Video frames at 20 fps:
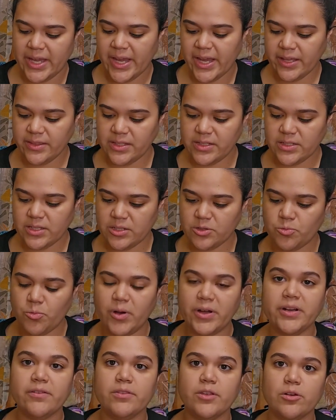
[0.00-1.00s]
And this is
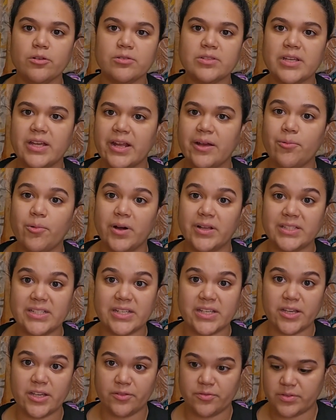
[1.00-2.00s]
one of those that I want to
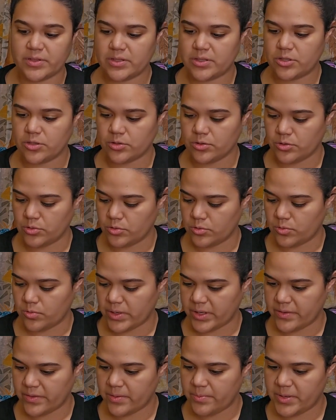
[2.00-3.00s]
gift to
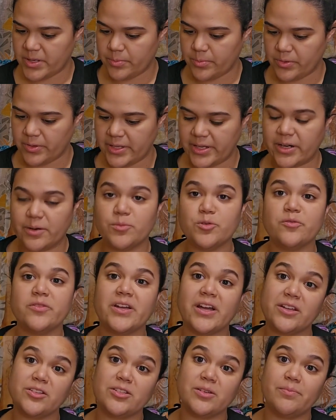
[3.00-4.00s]
one of the people that are moving
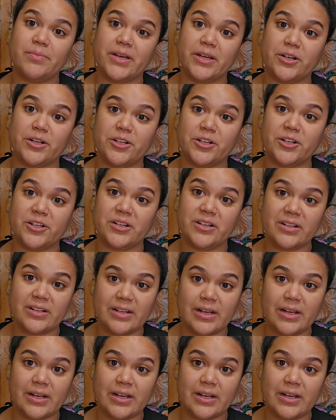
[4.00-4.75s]
on to better